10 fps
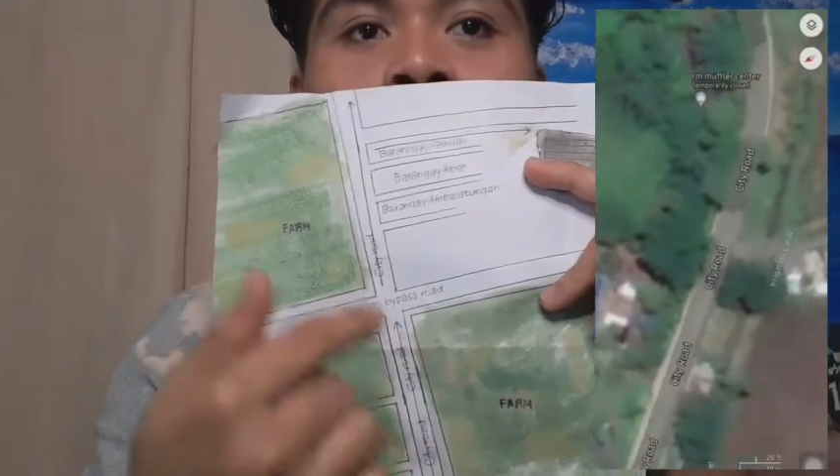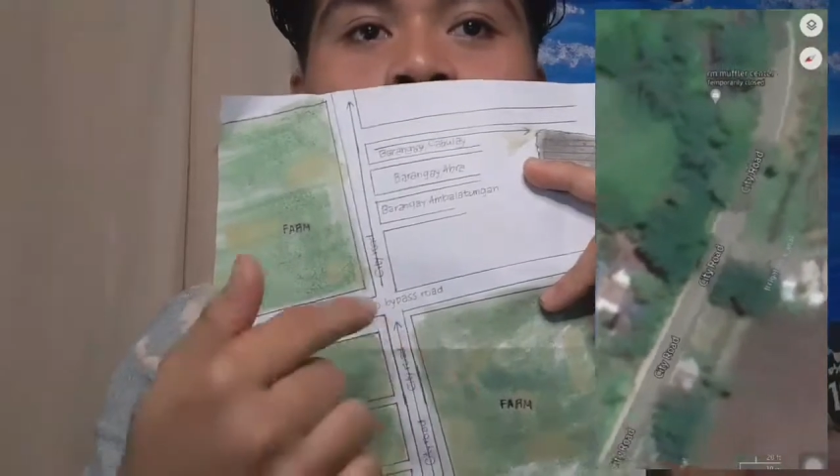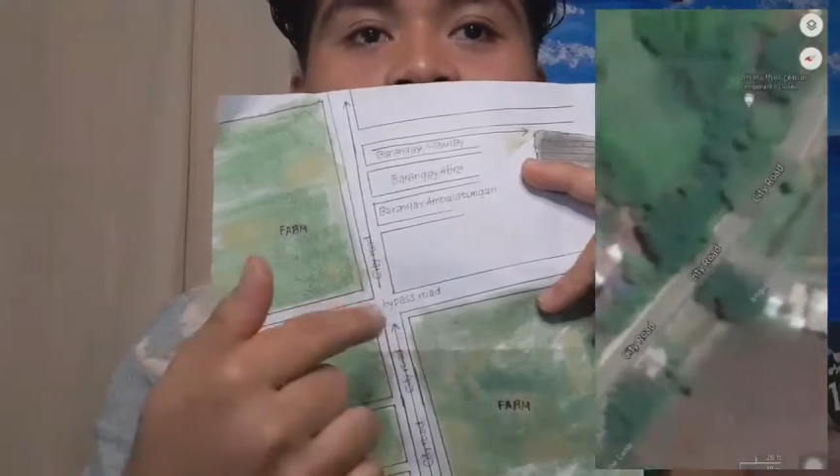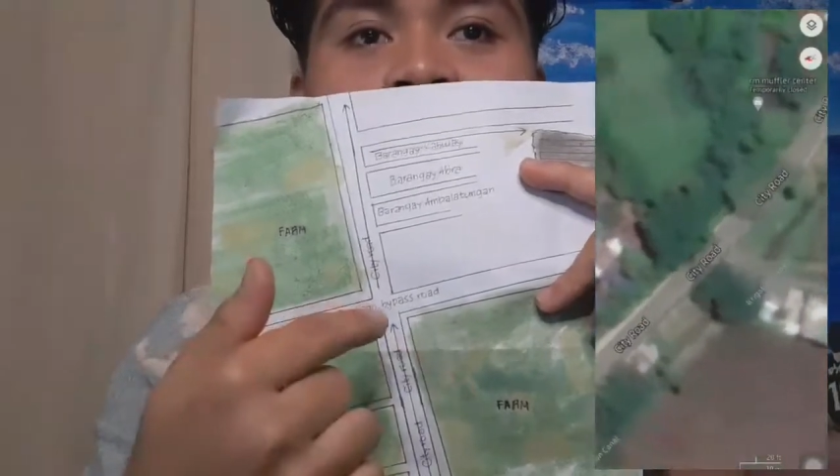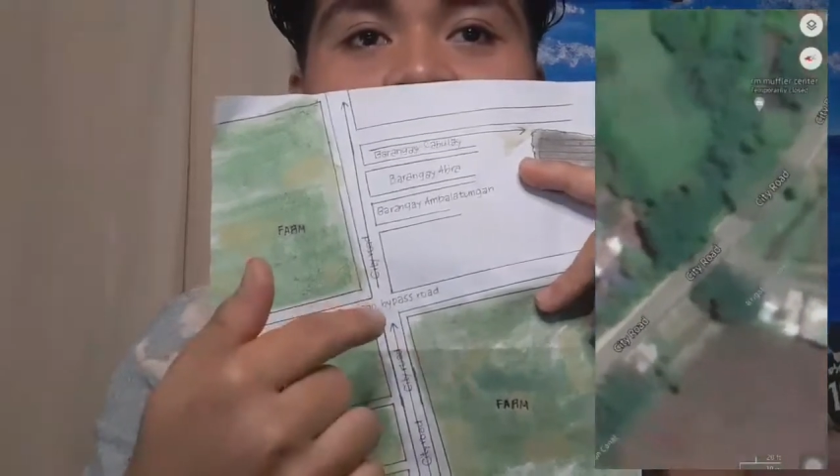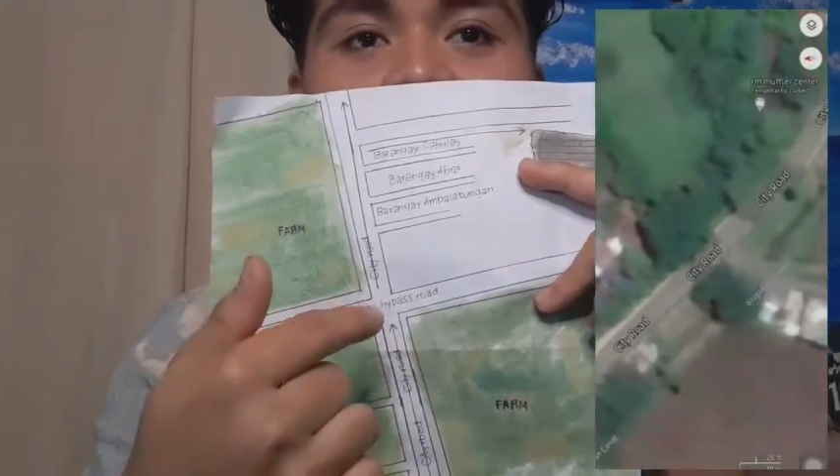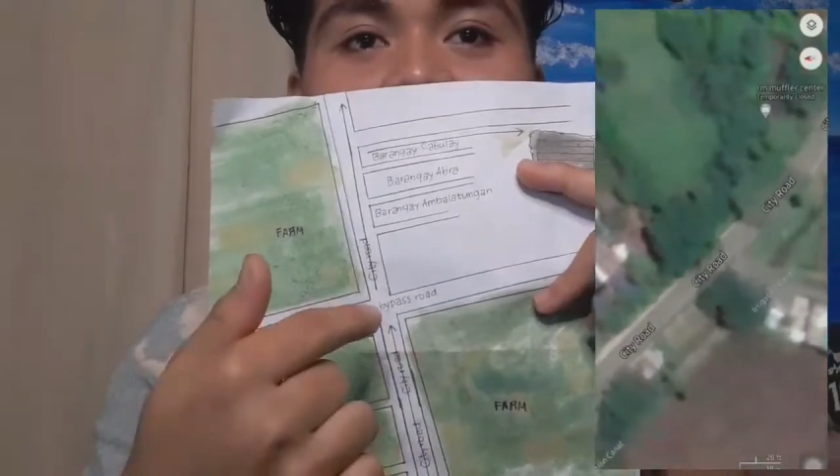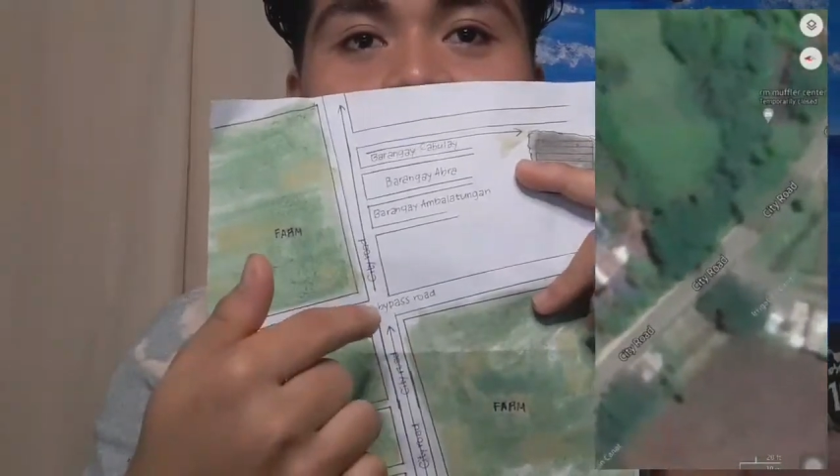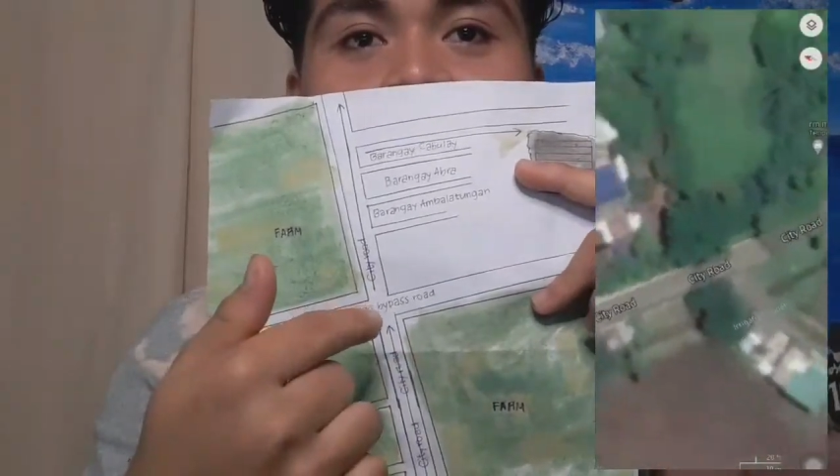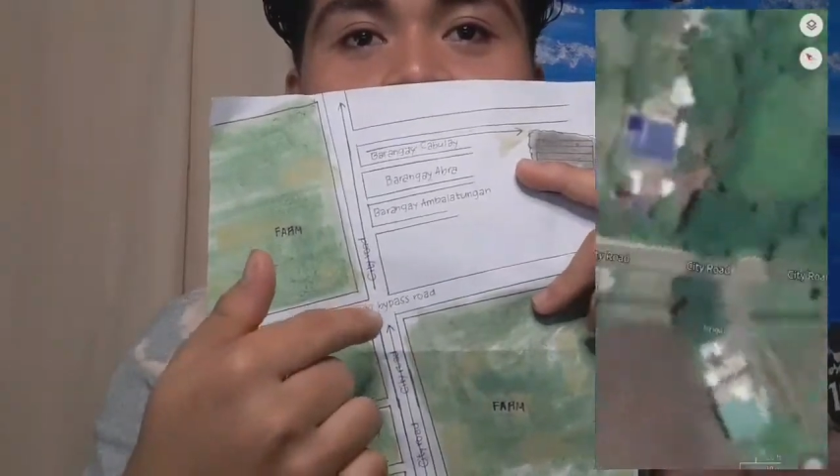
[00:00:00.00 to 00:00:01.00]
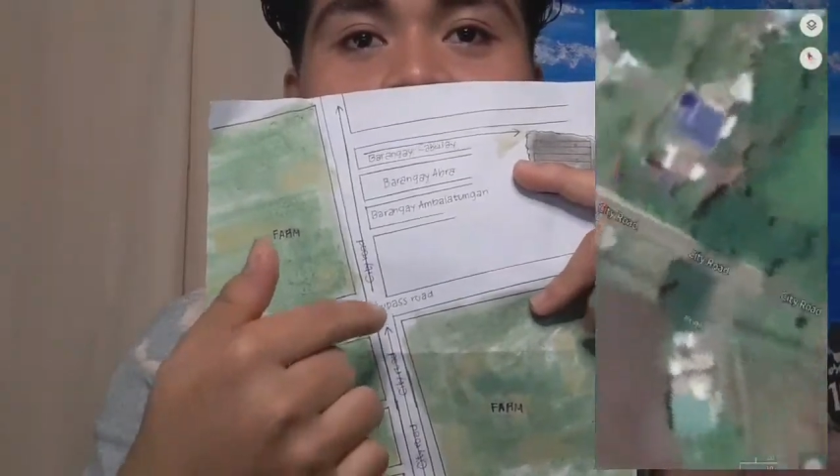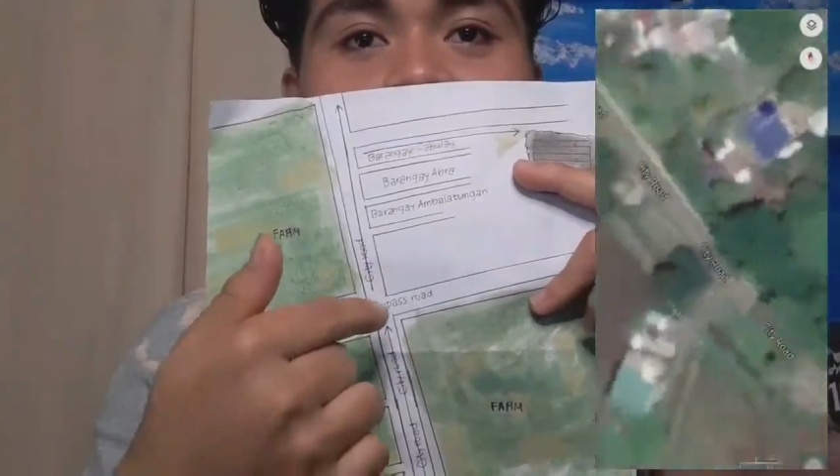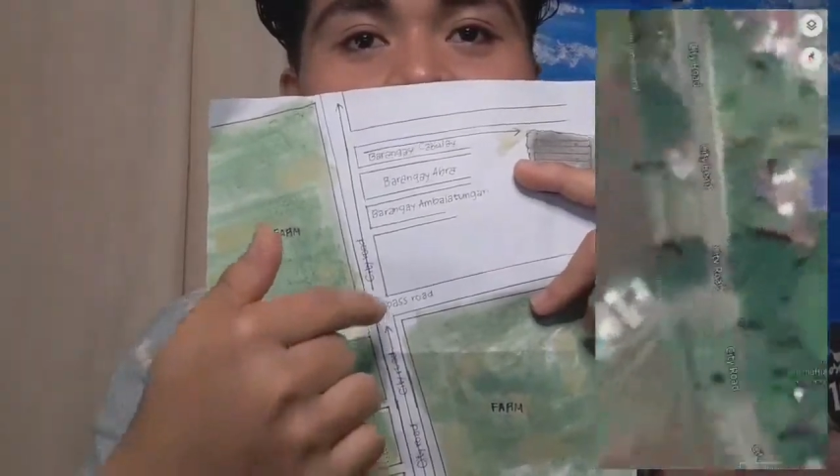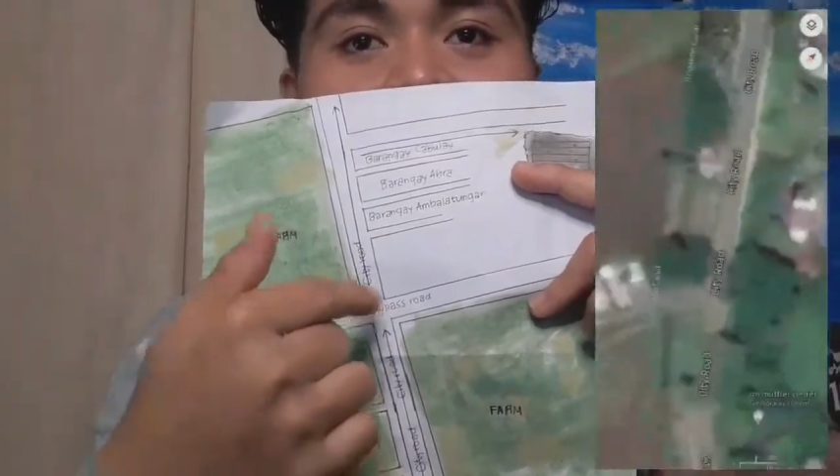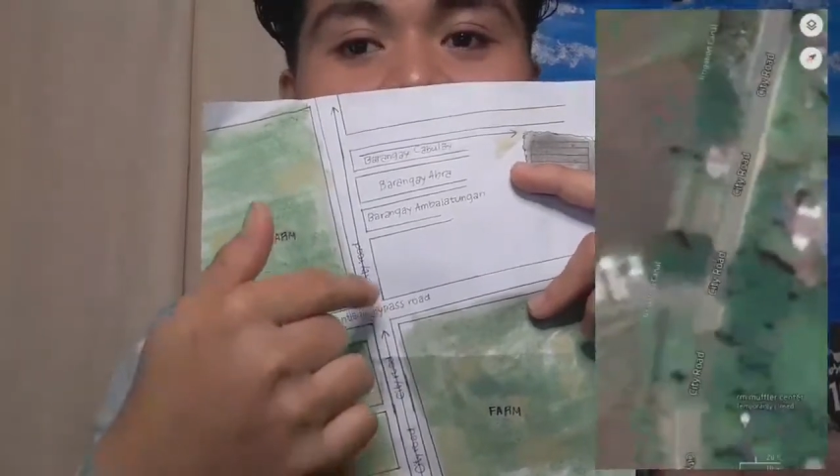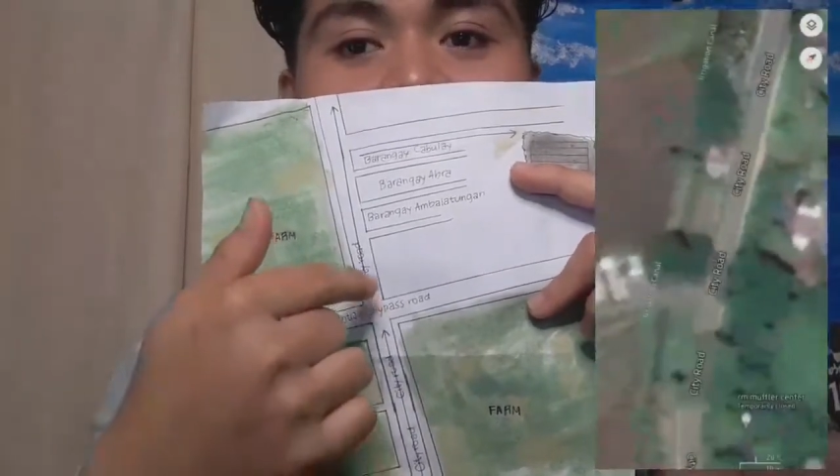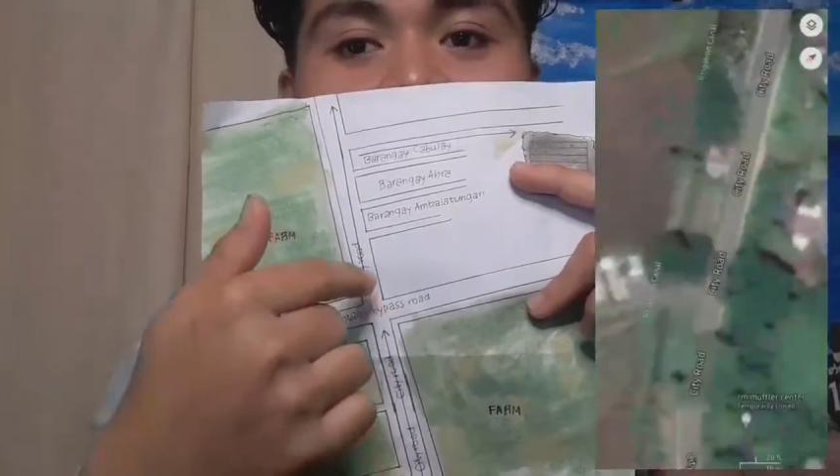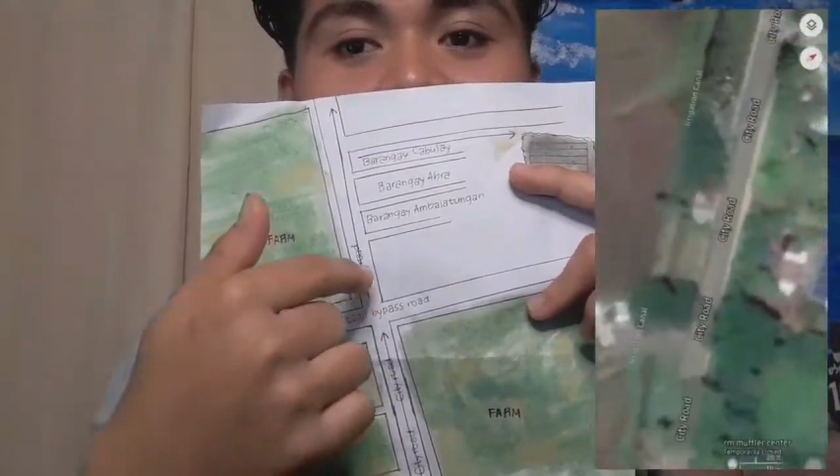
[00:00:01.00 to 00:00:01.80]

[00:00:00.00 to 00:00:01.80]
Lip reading: we just need to go straight